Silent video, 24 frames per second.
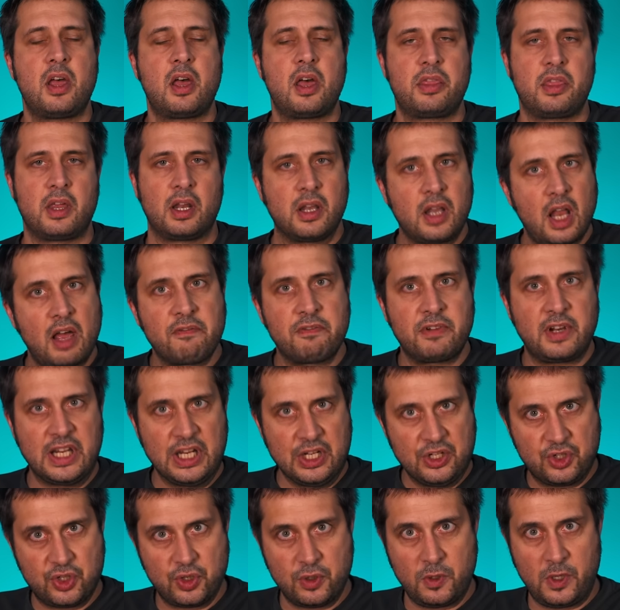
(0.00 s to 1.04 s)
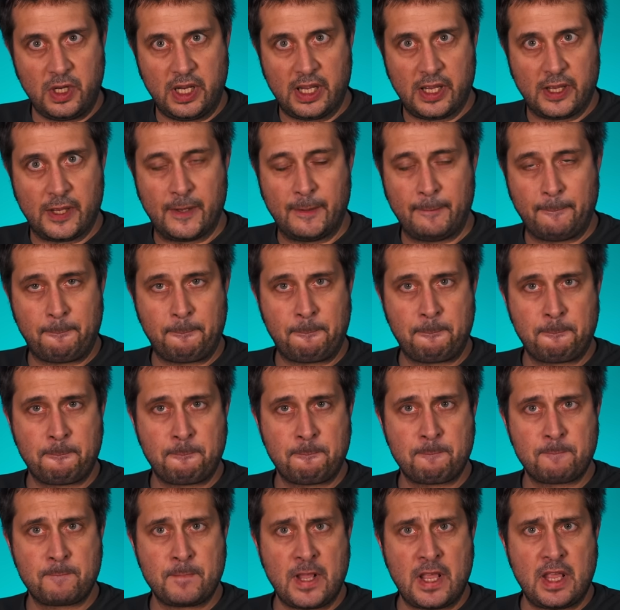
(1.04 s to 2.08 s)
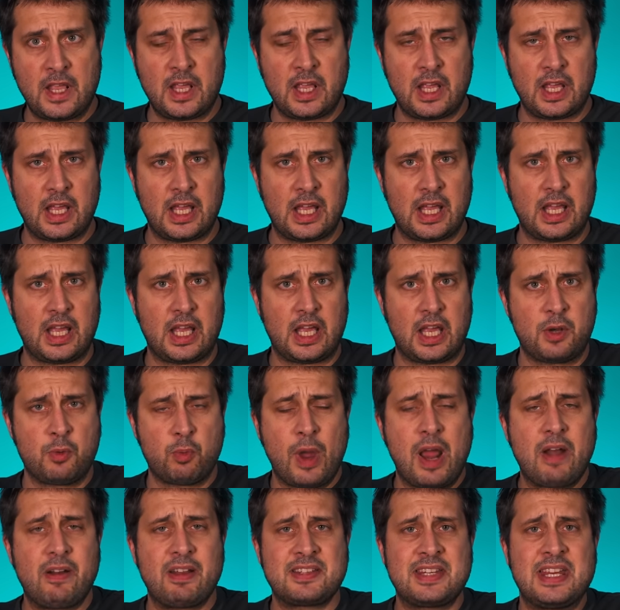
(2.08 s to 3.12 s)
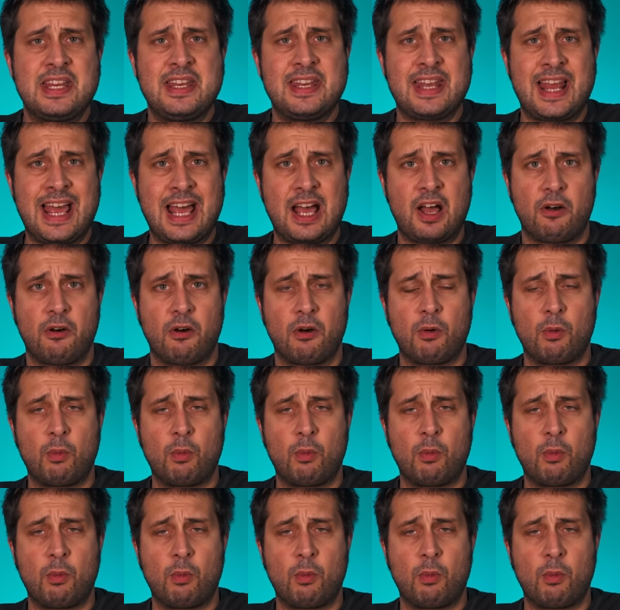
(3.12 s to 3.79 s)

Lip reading: the lovely Julia. And where is he now?